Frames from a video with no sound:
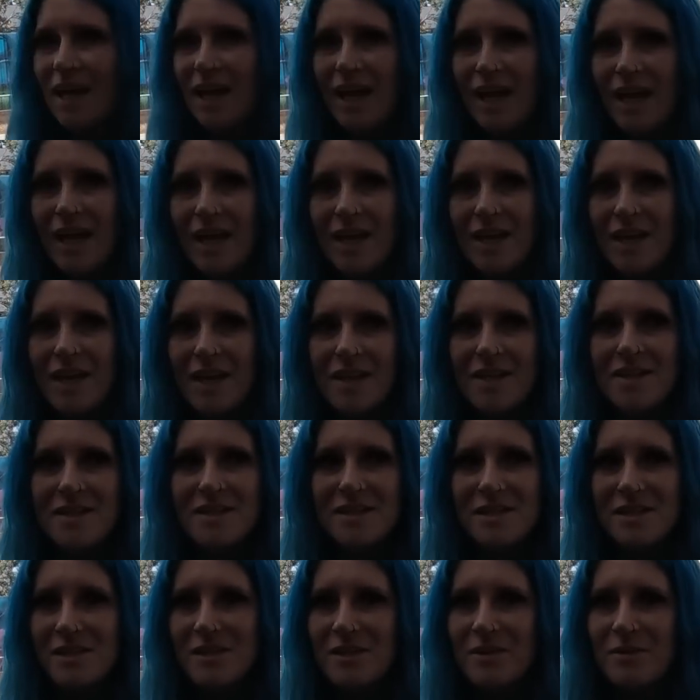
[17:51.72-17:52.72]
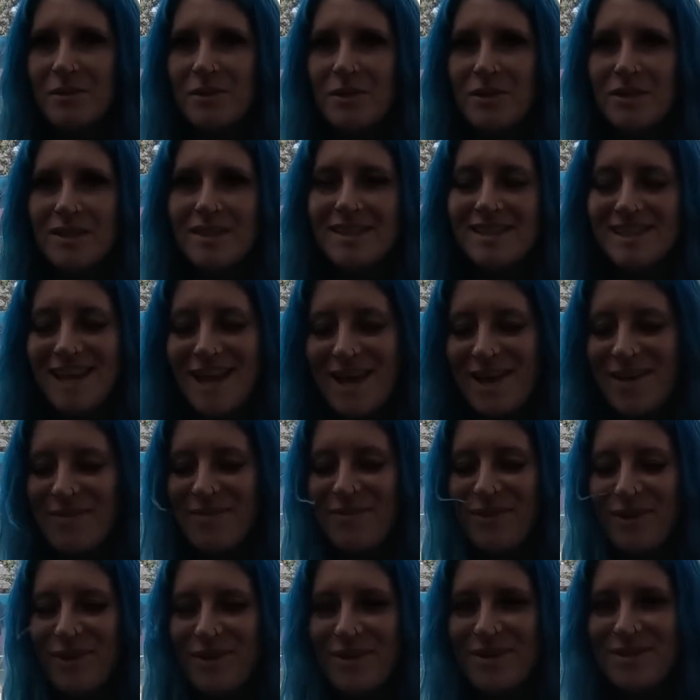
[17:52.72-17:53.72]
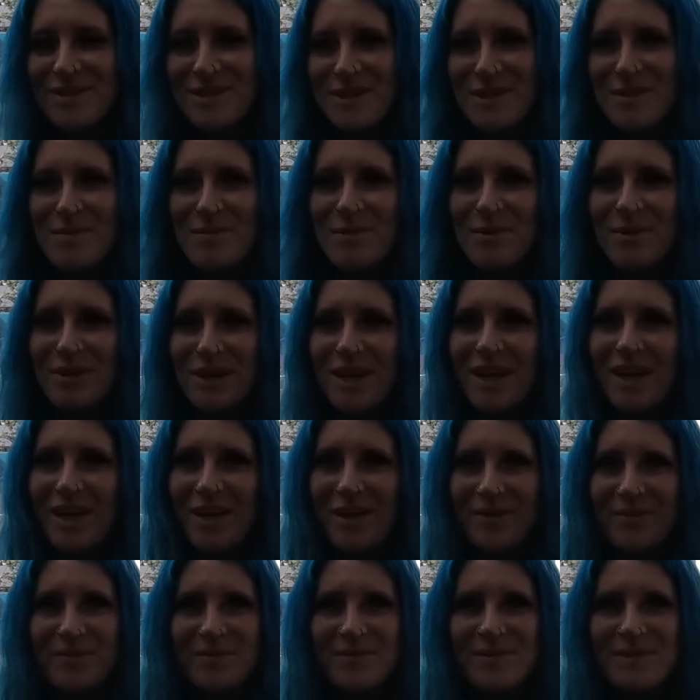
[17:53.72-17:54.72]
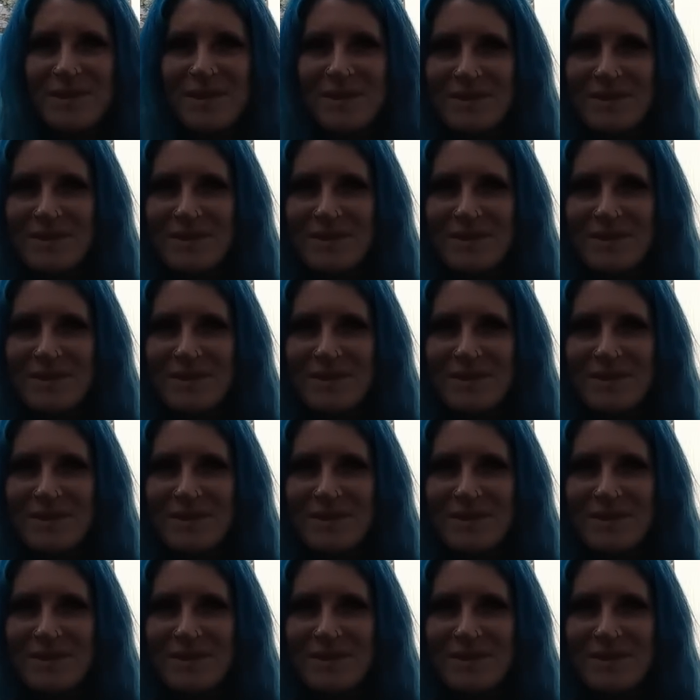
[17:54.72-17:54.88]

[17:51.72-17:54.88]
And we're doing Santa photos in the morning, so